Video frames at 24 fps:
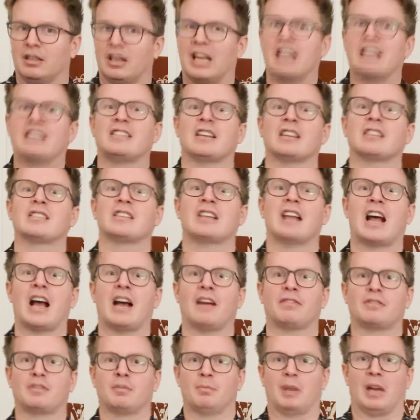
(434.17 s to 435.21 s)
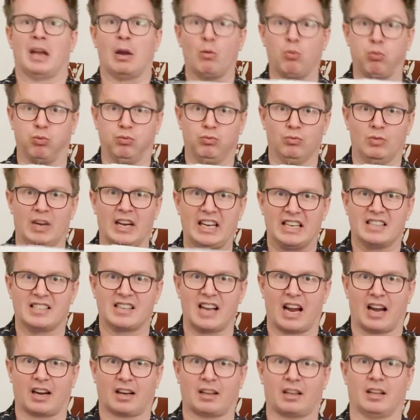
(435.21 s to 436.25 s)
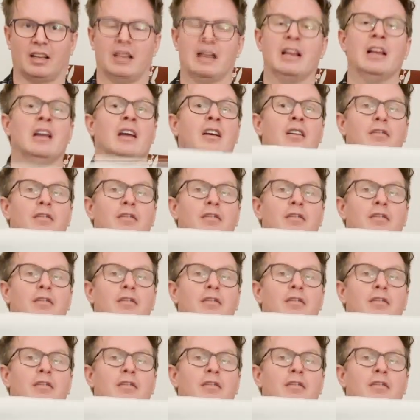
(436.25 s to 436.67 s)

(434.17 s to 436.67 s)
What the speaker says: It doesn't have to be exactly